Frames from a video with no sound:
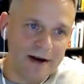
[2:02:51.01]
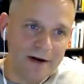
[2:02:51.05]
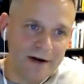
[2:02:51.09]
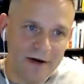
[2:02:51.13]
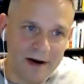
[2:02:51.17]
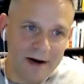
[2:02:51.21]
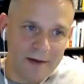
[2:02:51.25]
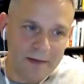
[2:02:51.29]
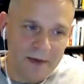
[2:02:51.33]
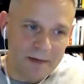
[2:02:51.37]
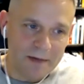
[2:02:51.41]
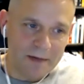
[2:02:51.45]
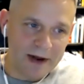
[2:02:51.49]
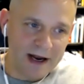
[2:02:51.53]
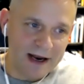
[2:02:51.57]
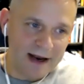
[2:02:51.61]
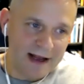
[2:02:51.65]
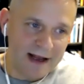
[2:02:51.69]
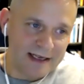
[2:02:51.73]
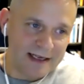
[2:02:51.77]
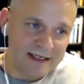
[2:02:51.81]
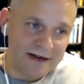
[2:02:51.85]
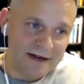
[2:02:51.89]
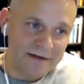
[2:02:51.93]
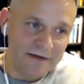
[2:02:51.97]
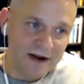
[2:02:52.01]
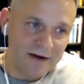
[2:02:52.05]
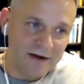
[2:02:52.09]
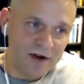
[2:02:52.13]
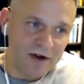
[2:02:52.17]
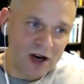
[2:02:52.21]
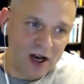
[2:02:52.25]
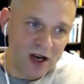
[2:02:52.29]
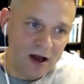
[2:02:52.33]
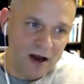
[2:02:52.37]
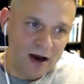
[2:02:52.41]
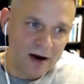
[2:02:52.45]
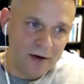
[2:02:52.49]
You're not going to be penalized if you have a
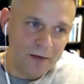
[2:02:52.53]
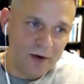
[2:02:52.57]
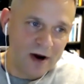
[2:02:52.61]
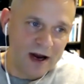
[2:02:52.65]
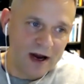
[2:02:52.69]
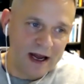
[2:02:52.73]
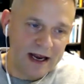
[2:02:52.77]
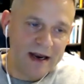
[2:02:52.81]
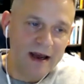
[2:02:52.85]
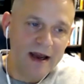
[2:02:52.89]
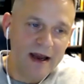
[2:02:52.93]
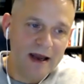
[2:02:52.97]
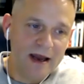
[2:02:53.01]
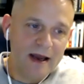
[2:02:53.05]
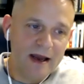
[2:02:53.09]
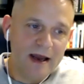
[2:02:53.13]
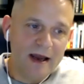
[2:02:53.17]
long one,